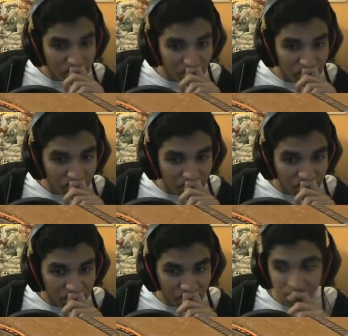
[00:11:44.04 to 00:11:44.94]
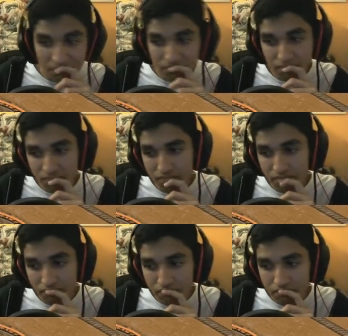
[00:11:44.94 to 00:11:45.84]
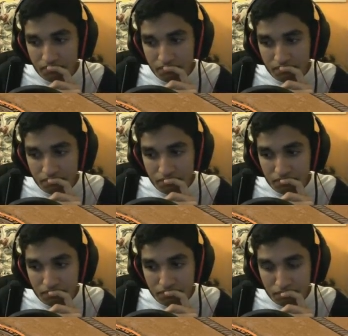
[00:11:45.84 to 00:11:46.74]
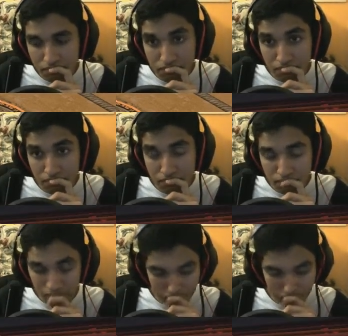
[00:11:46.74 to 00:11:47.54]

(silence)